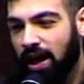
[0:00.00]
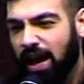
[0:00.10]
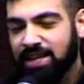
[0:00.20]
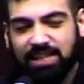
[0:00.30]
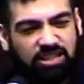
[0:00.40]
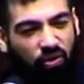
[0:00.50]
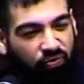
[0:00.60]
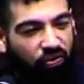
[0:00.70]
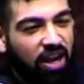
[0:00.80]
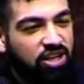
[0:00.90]
He says, the
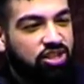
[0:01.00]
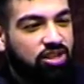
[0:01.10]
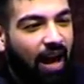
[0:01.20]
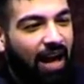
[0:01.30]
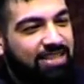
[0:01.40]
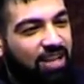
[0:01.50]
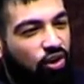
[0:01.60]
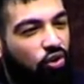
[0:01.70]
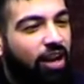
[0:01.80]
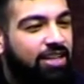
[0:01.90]
fish has the
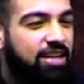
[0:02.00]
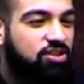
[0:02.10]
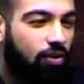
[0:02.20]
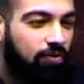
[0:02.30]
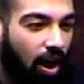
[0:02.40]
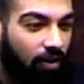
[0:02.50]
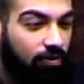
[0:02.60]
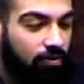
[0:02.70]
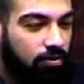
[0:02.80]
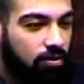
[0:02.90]
greatest of love.
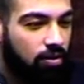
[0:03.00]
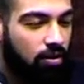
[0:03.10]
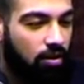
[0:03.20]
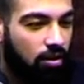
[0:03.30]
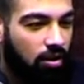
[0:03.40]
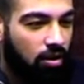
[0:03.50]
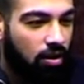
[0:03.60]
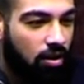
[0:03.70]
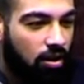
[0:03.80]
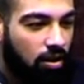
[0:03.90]

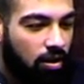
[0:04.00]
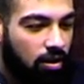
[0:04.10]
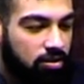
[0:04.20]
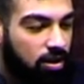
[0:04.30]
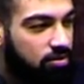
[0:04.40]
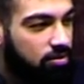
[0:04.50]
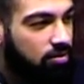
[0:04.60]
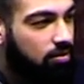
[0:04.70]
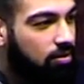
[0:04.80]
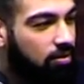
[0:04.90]
I says,
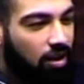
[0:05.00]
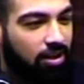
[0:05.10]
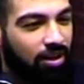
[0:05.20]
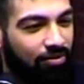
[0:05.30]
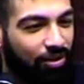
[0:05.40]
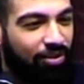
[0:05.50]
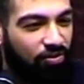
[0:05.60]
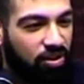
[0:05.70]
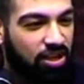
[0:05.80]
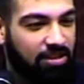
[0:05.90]
I didn't even know the
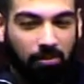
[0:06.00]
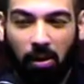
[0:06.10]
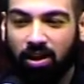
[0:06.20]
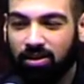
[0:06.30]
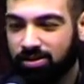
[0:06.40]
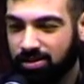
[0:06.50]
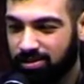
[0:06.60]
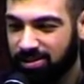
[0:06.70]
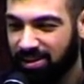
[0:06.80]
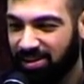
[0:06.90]
fish has a mind, doesn't it?
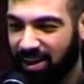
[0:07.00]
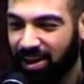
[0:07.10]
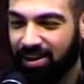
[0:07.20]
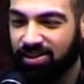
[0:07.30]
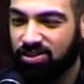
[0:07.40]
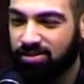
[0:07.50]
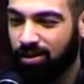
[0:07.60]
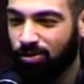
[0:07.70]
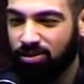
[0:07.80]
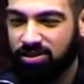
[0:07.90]
Does it think? I
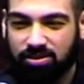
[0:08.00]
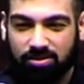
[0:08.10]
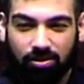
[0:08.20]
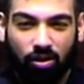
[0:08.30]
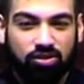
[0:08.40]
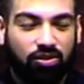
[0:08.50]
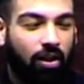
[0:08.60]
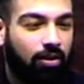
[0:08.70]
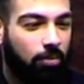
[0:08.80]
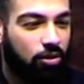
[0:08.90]
thought it just goes
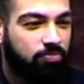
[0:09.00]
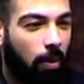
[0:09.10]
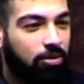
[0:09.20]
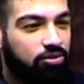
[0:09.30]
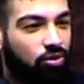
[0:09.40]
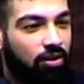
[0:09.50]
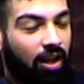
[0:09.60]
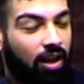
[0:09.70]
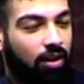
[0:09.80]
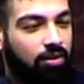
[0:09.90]
around and blows bubbles all
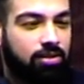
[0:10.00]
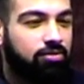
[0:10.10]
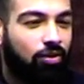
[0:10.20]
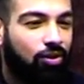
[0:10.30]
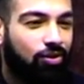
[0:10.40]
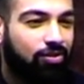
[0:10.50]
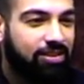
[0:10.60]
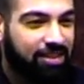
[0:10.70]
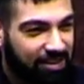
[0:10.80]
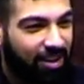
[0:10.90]
day. He says, no. He
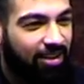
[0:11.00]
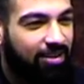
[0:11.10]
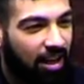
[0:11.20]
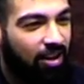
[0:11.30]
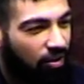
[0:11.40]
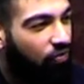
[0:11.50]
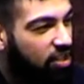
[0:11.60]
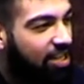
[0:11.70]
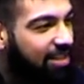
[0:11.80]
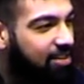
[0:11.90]
says, the
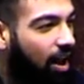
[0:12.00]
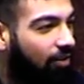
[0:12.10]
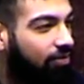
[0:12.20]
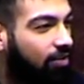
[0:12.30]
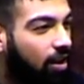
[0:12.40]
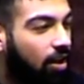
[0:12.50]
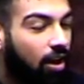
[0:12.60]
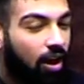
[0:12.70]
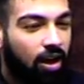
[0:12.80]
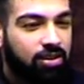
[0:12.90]
fish has love.
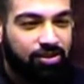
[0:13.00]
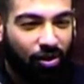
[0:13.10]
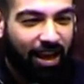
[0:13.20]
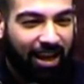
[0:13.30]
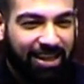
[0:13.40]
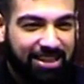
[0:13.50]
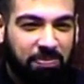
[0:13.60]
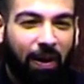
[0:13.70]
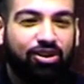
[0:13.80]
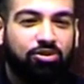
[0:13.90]
He says, okay,
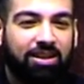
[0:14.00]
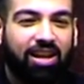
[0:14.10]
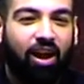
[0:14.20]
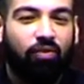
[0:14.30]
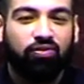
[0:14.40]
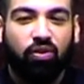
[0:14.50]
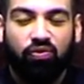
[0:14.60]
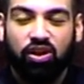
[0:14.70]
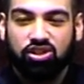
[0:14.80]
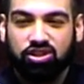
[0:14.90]
explain to me the love of the
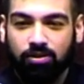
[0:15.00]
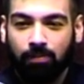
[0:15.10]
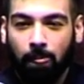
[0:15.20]
fish.